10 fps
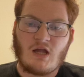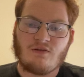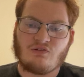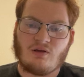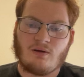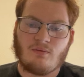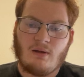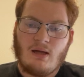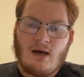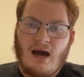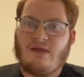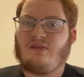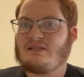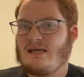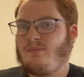So I
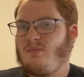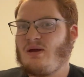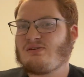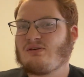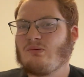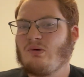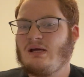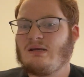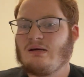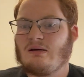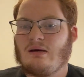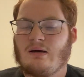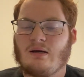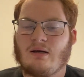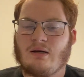think Tampa Bay is going to win,
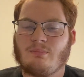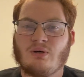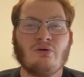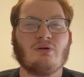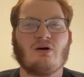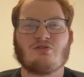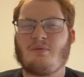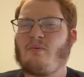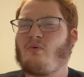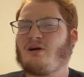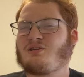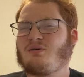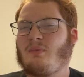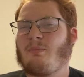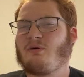but who knows? Maybe
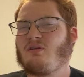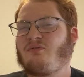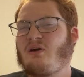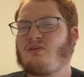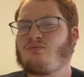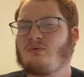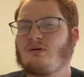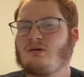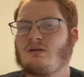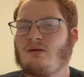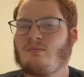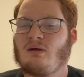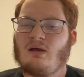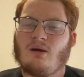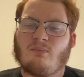Washington might pull a fast one on them,
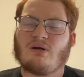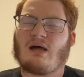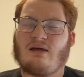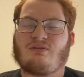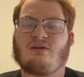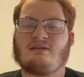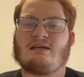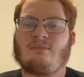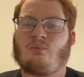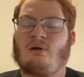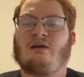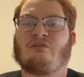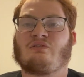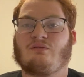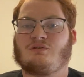but I think Tampa Bay
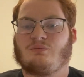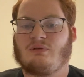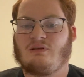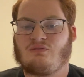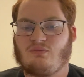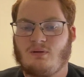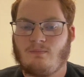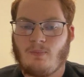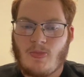is going to win this one.